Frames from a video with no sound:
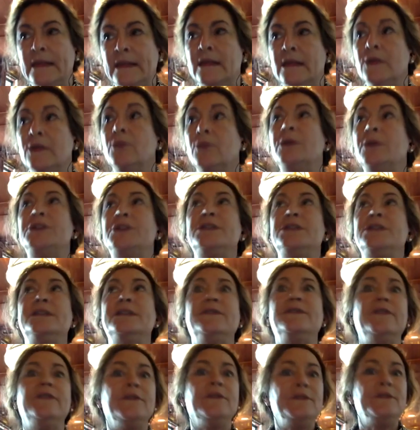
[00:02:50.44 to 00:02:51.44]
which is
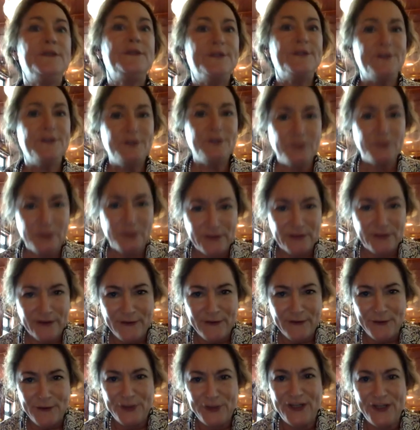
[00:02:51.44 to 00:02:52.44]
very suitable to
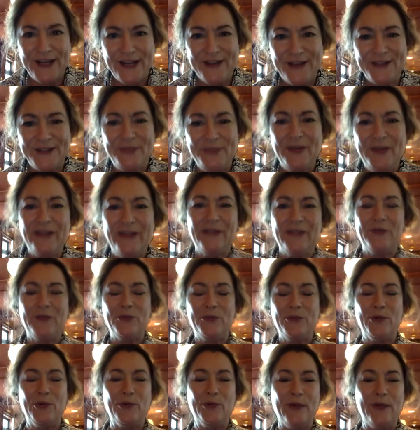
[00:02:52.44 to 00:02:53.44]
the Ocean House, being
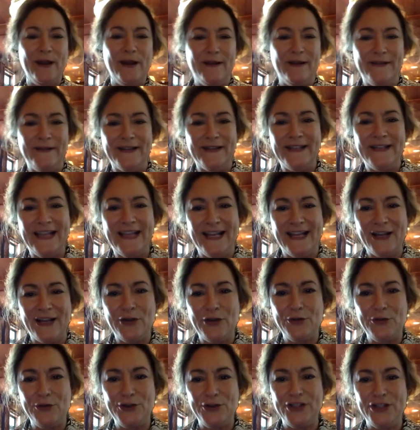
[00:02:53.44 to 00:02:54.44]
that we're right on the Atlantic
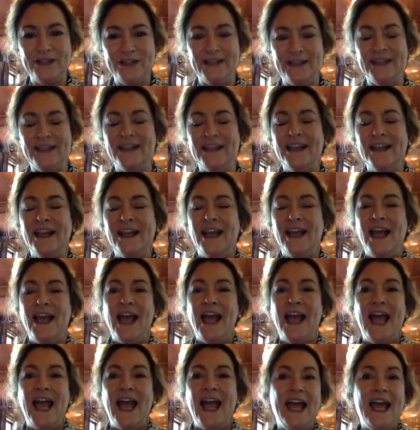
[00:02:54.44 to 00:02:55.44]
Ocean.
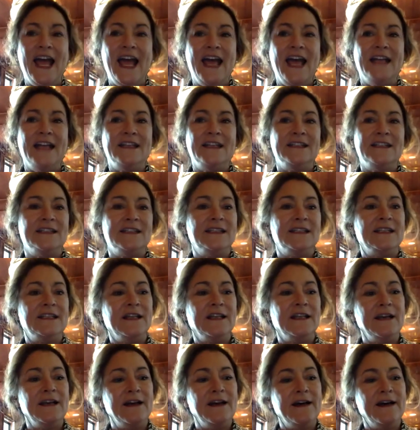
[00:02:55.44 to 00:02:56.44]
And
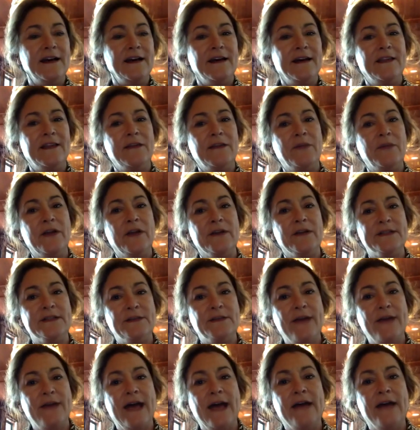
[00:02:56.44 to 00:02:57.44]
uh, then we
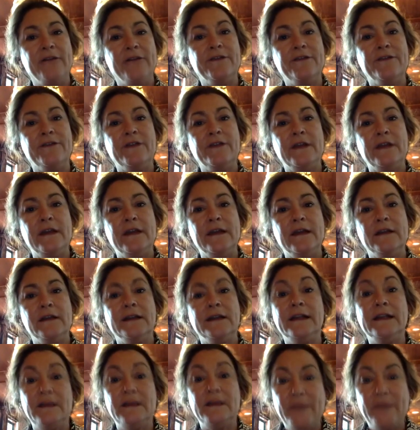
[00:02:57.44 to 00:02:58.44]
also have the
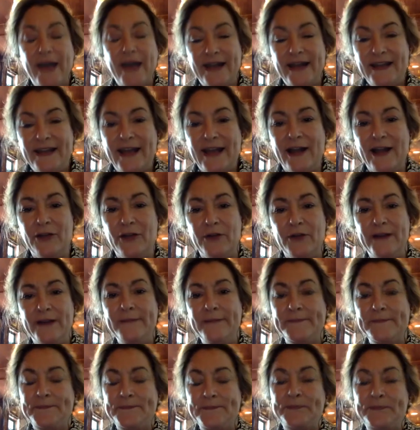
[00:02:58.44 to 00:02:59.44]
Lily Pad
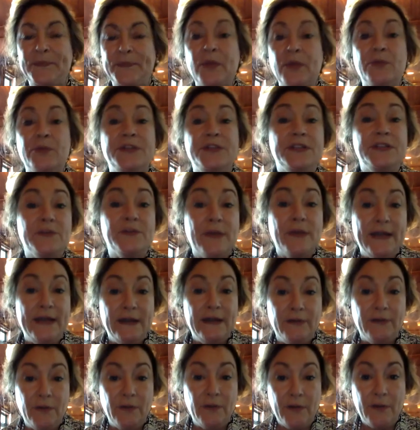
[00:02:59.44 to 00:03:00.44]
Gallery, which is right
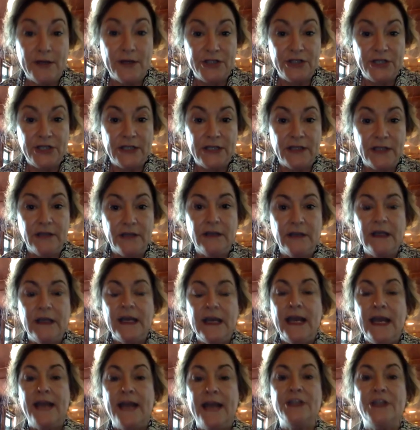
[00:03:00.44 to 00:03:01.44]
here in Watch Hill.
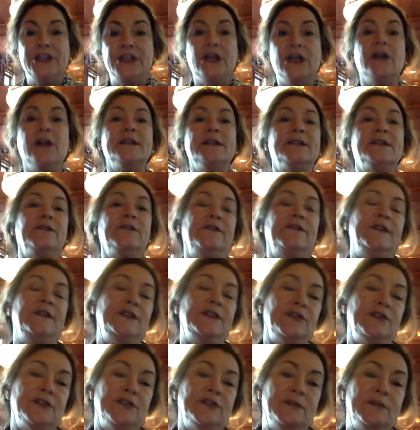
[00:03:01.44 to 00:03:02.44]
And she also
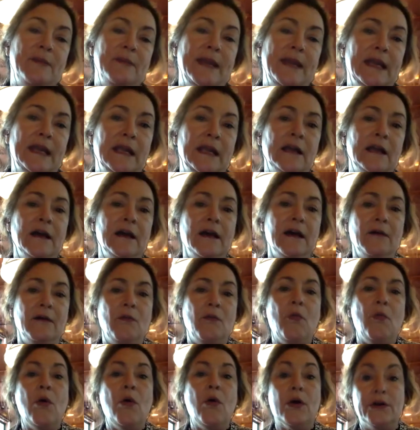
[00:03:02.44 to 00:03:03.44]
features many
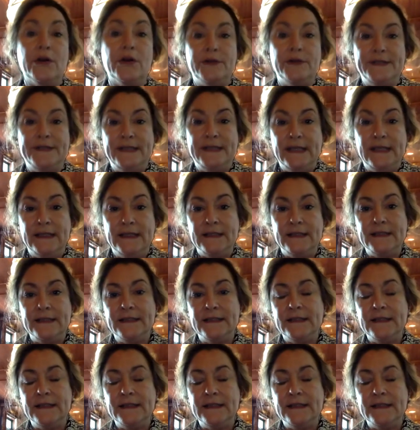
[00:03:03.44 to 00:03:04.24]
um, water scenes.